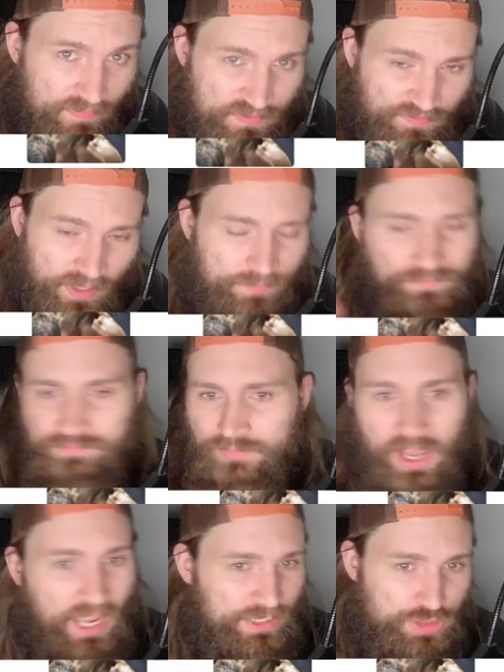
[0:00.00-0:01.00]
fight.
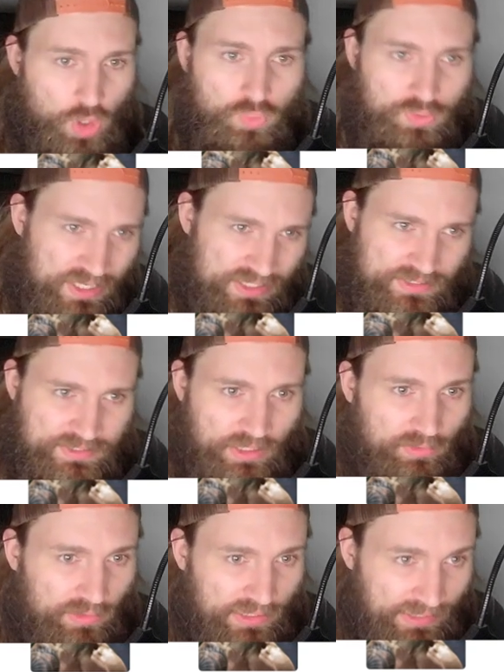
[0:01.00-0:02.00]
I don't
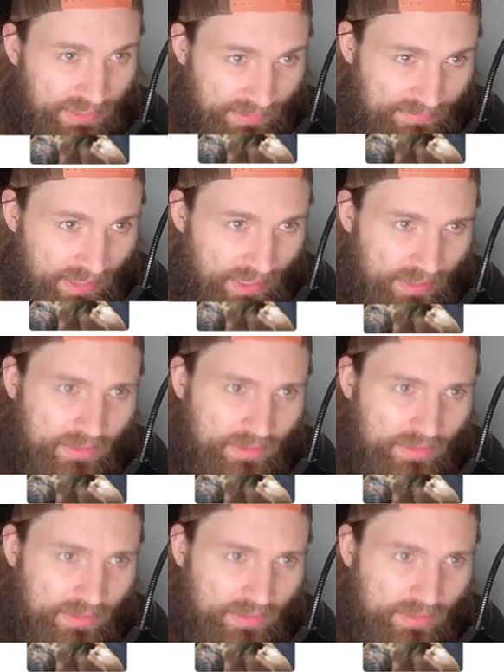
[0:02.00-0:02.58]
necessarily get that.